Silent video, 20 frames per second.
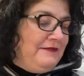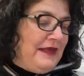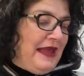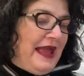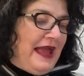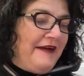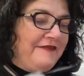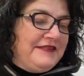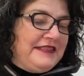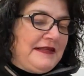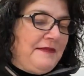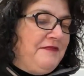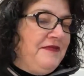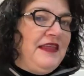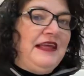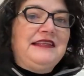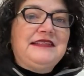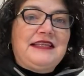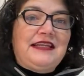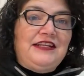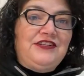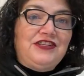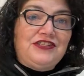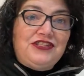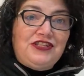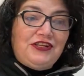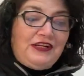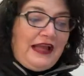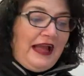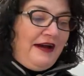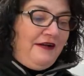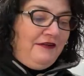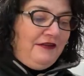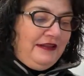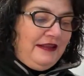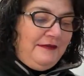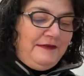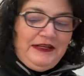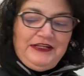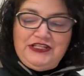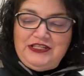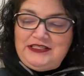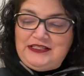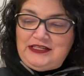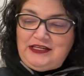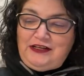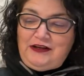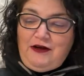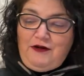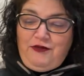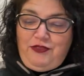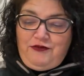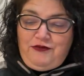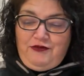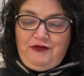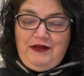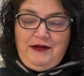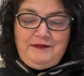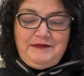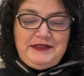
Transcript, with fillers: I have some things that I just took out. Let me just go through them.